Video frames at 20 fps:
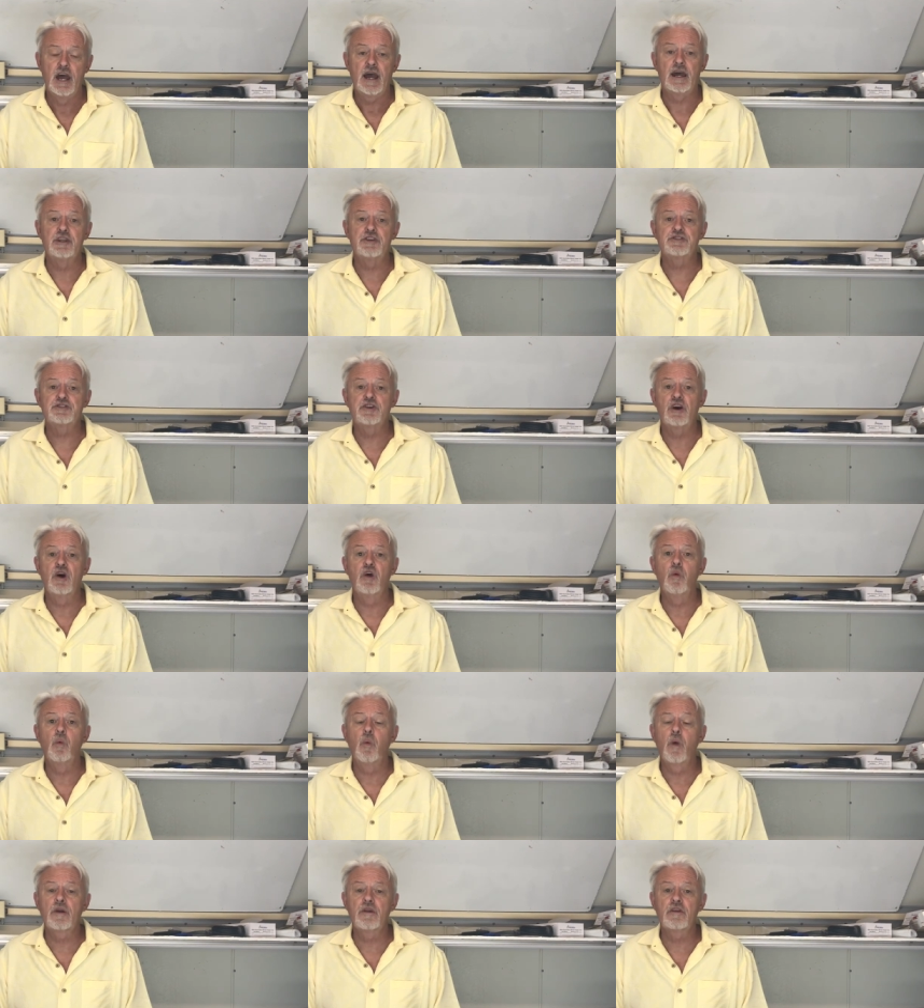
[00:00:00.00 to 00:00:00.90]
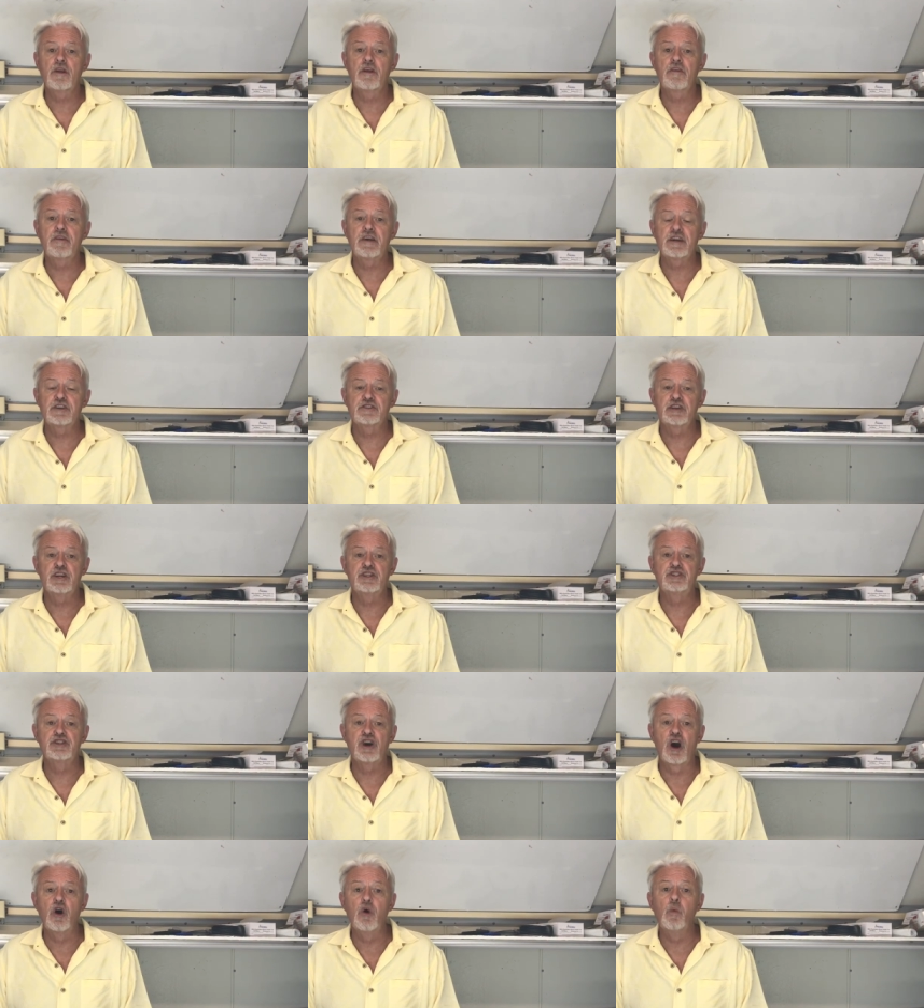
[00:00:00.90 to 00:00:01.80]
And so one of the things they
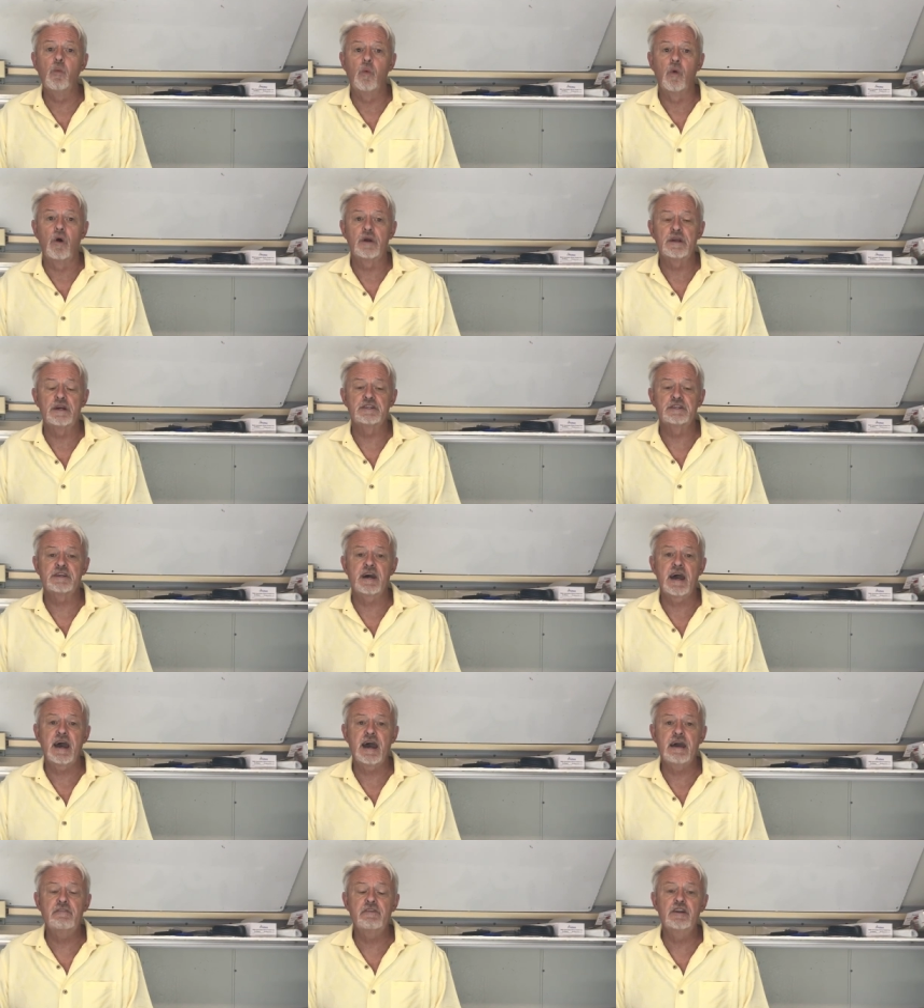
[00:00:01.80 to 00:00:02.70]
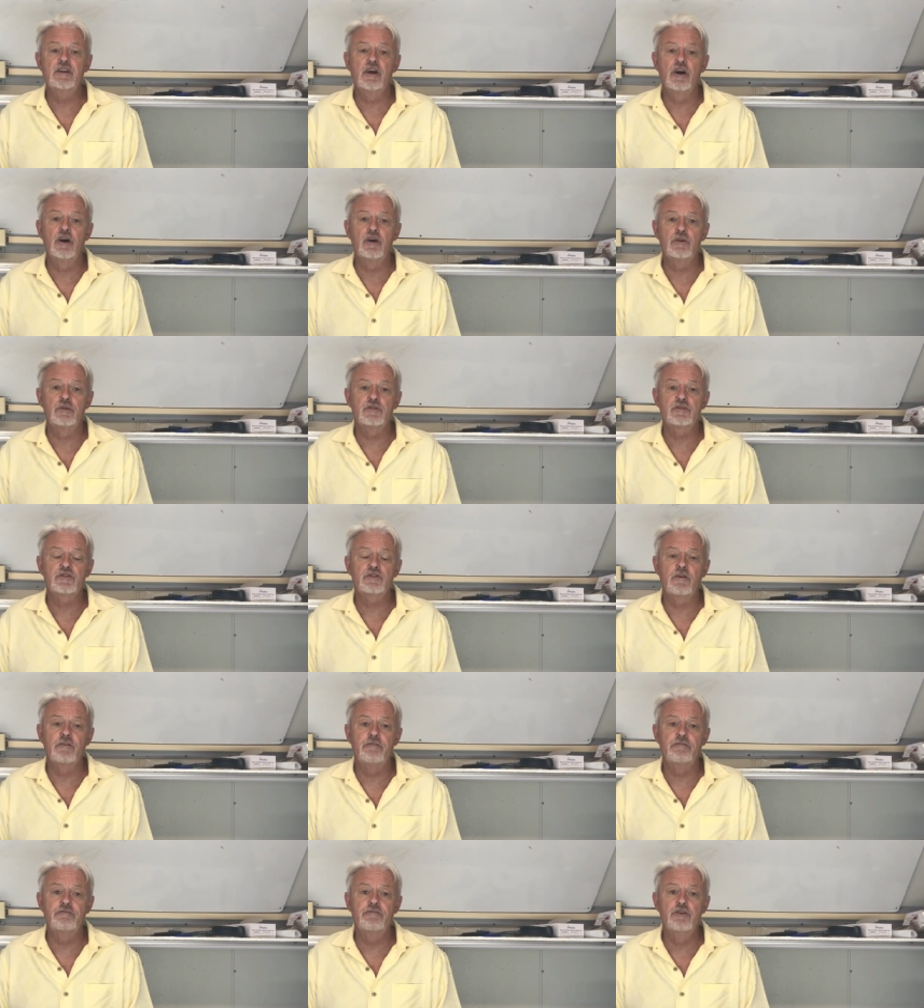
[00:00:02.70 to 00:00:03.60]
don't want is a heavy load of,
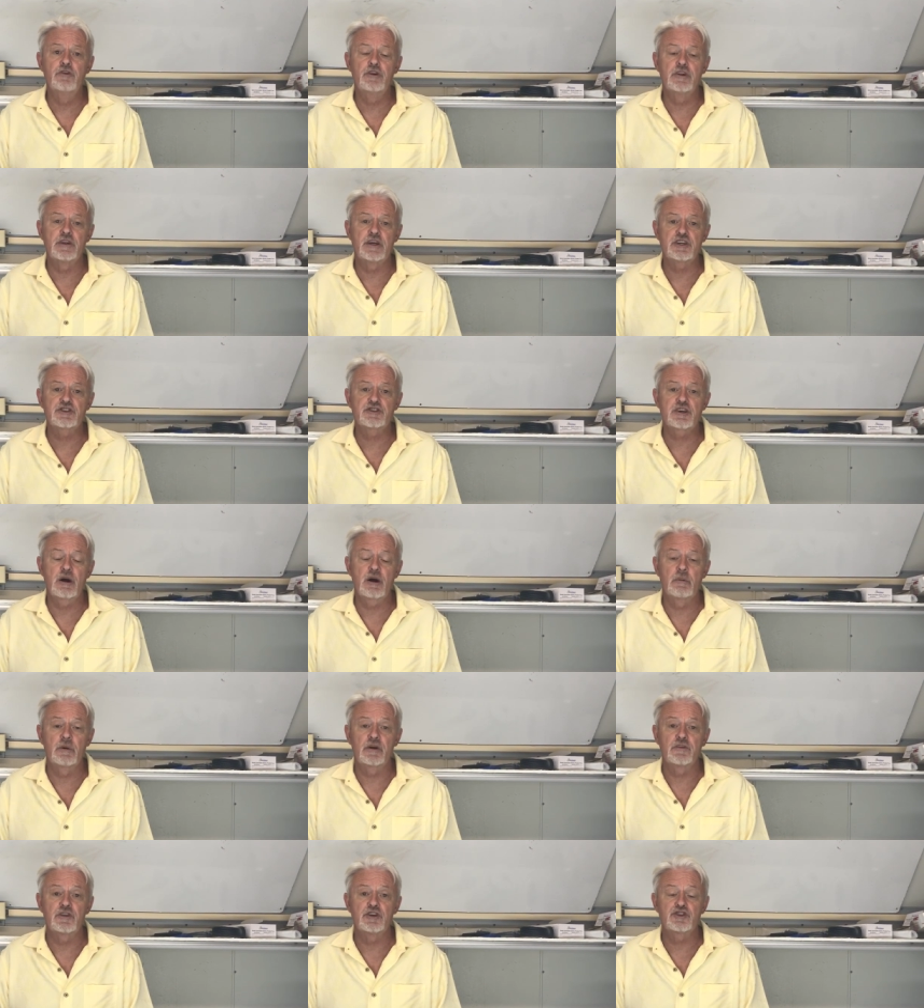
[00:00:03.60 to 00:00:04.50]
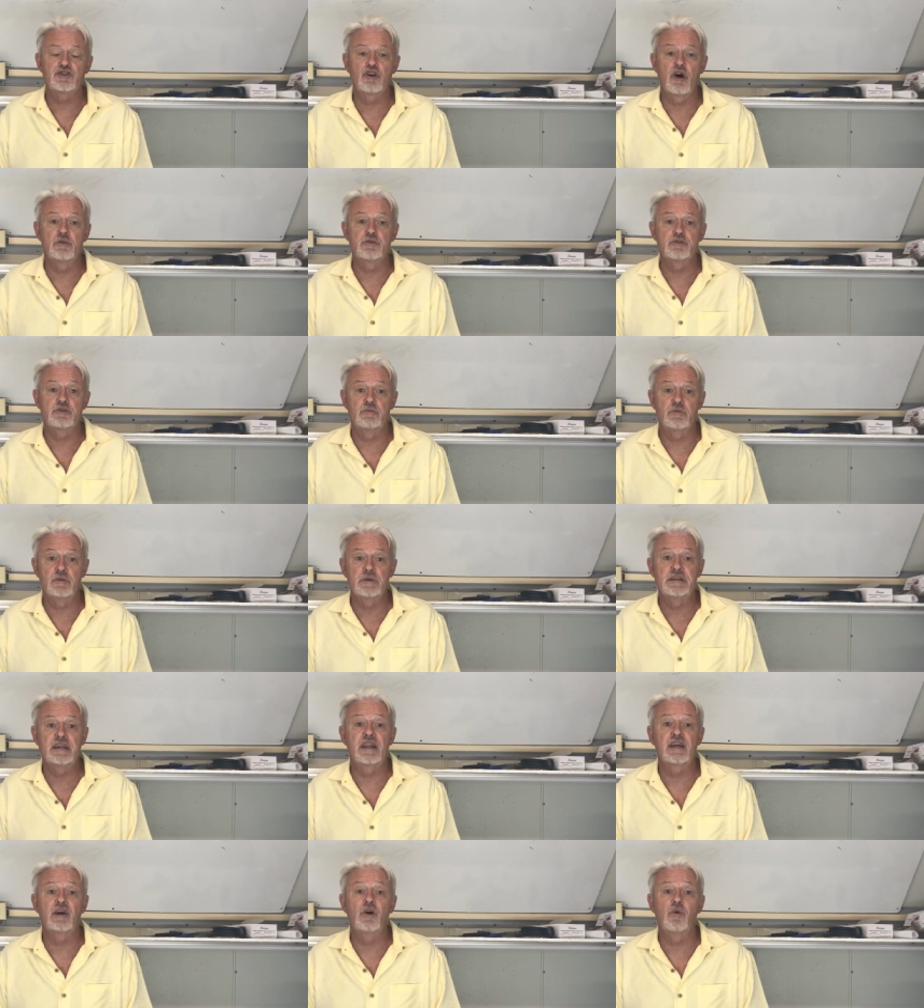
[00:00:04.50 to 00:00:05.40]
food in their stomach that stops them
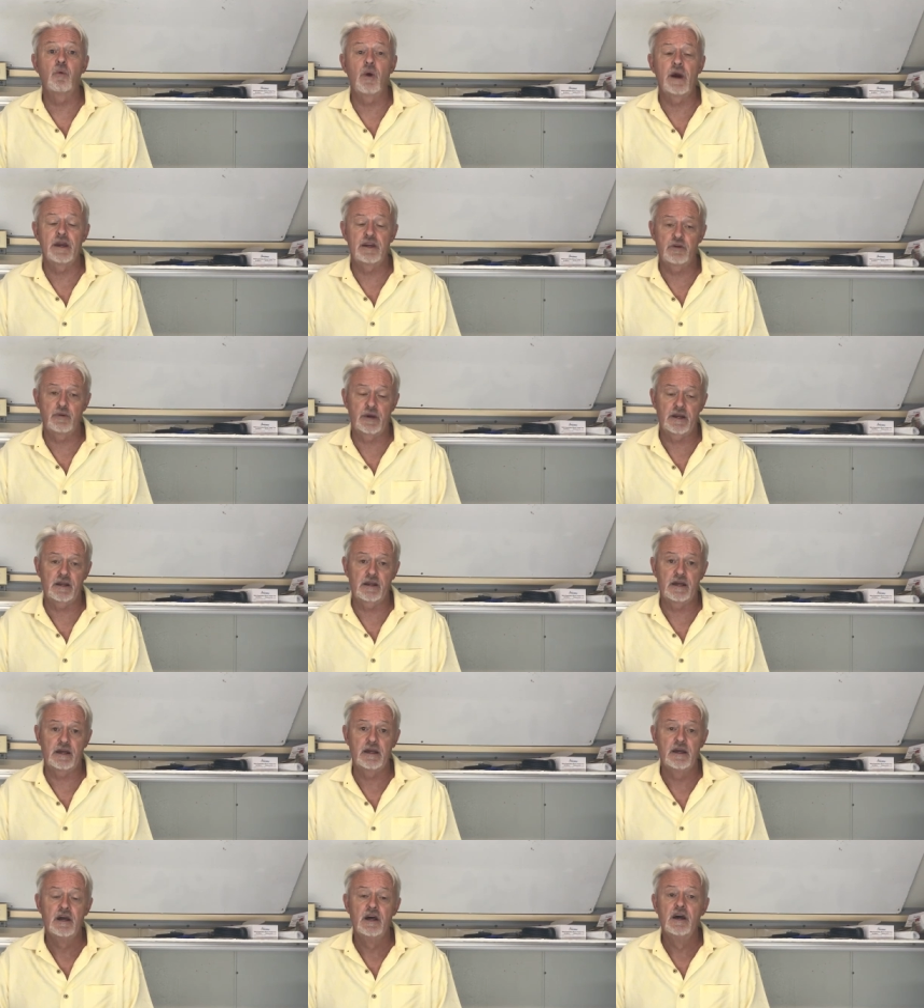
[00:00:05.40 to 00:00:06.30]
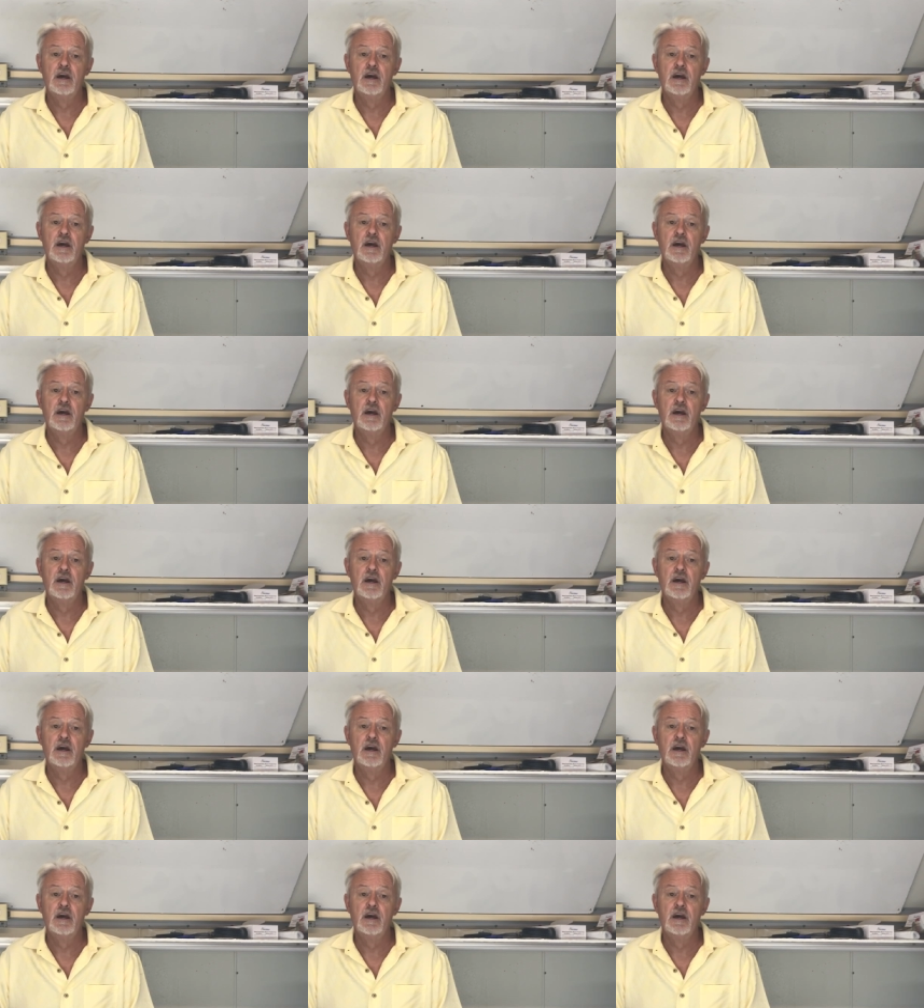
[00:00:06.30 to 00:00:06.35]
from getting away quickly.